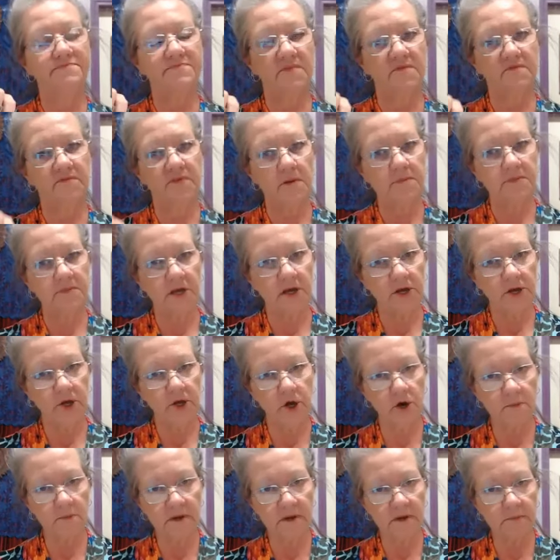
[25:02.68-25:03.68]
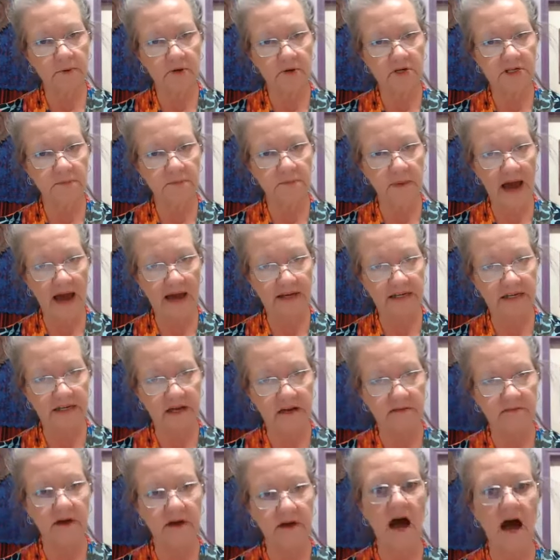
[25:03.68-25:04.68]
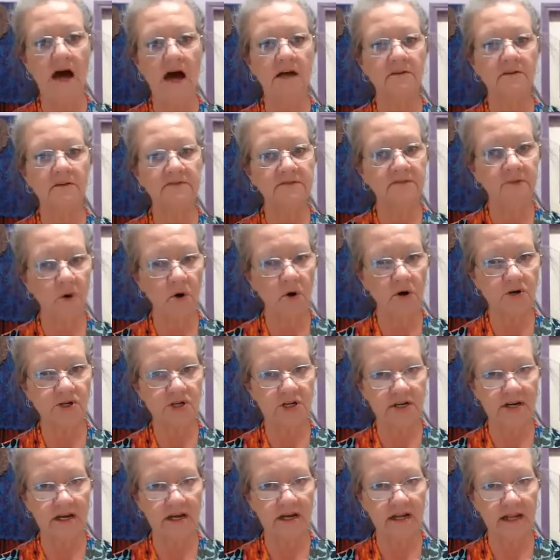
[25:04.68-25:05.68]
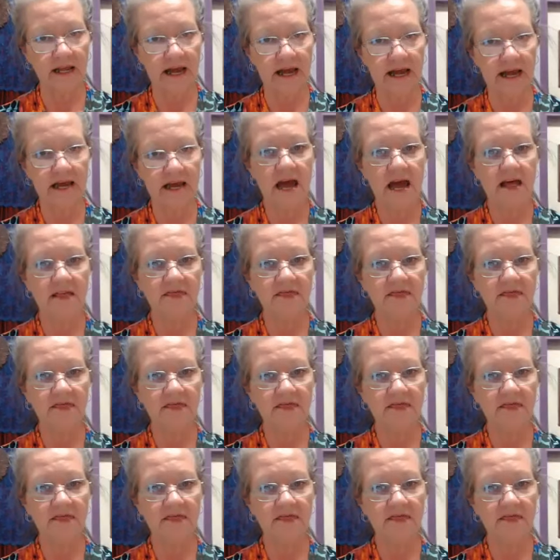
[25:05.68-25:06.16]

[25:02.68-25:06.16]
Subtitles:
From the human perspective, unfortunately,